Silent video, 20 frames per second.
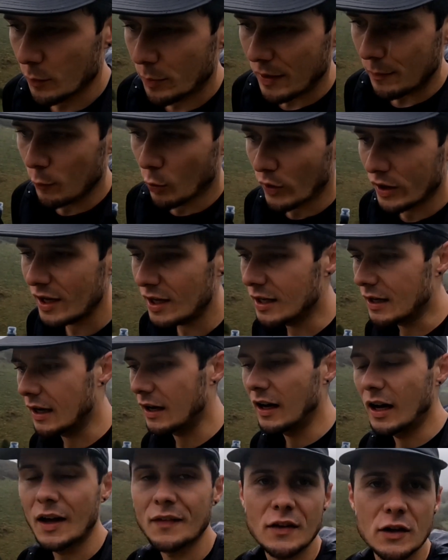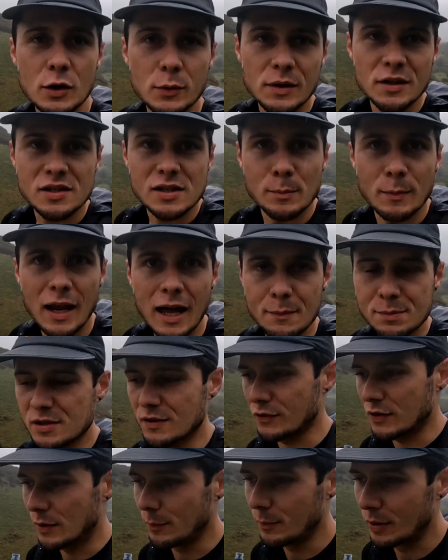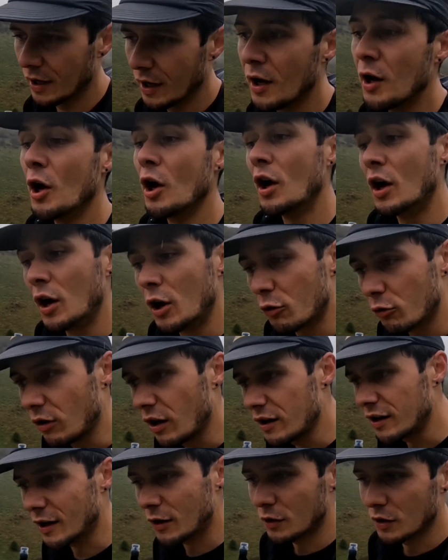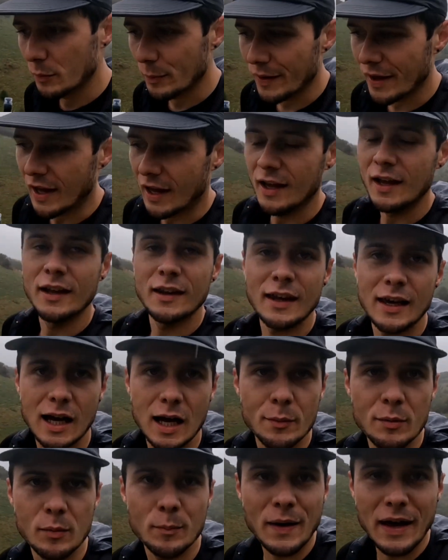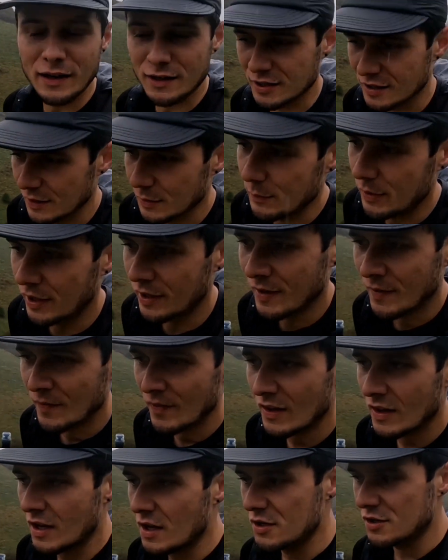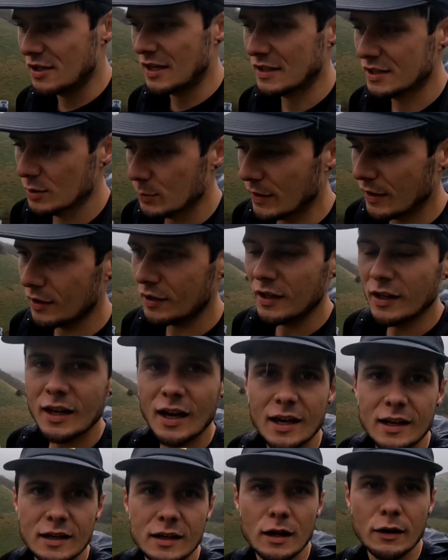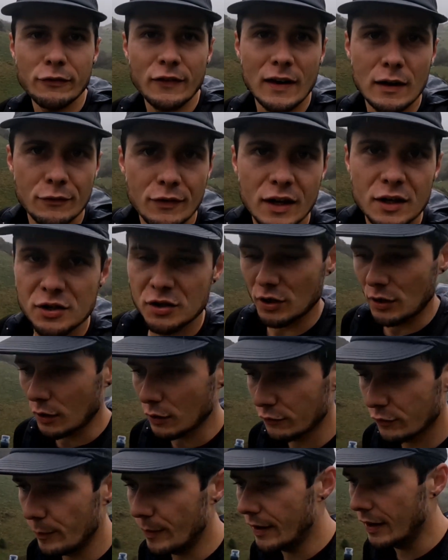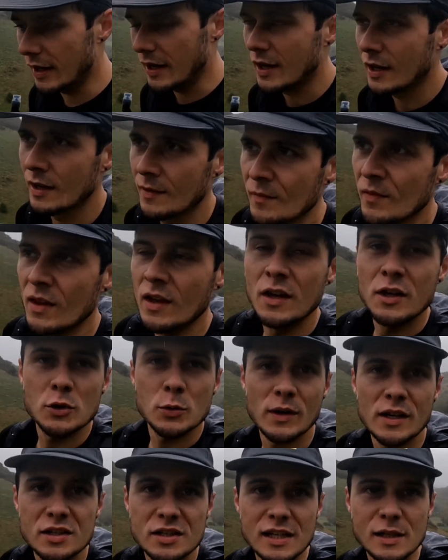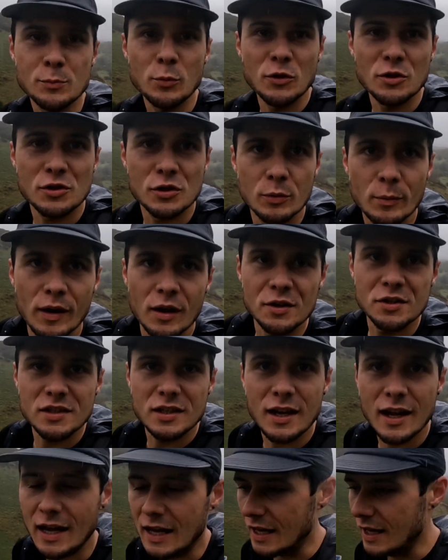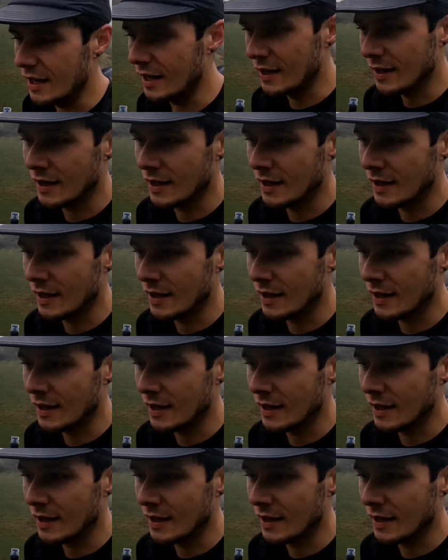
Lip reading: are a bit more hillier and then doing some laps of them, running on a bit, then coming back to them. So that's the way I can get in enough elevation over my 26.2 miles today.